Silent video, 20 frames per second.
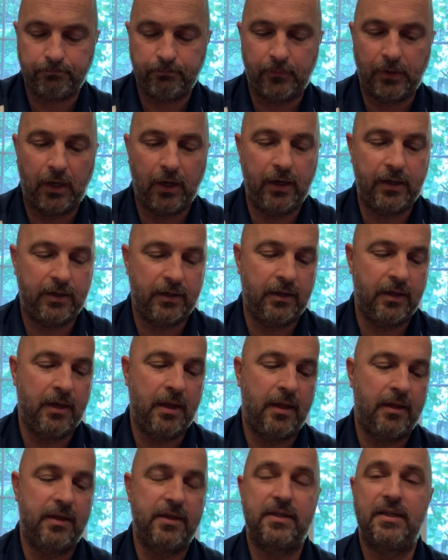All right,
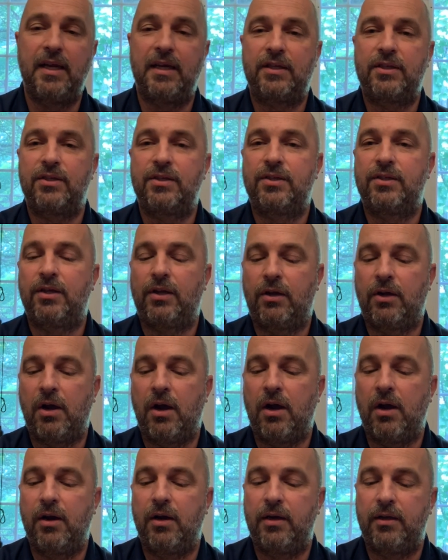this next
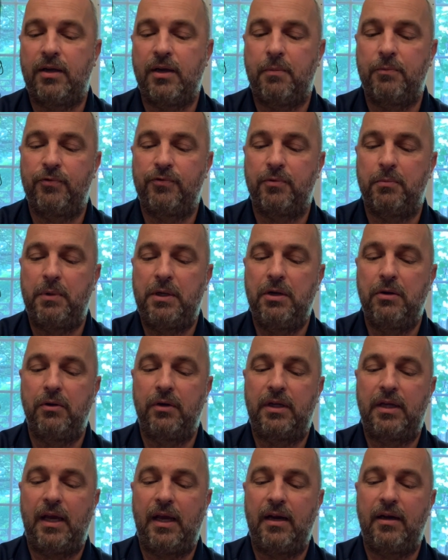card comes from here in
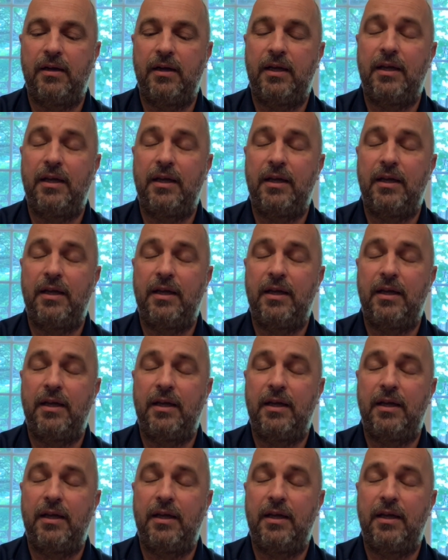Canada,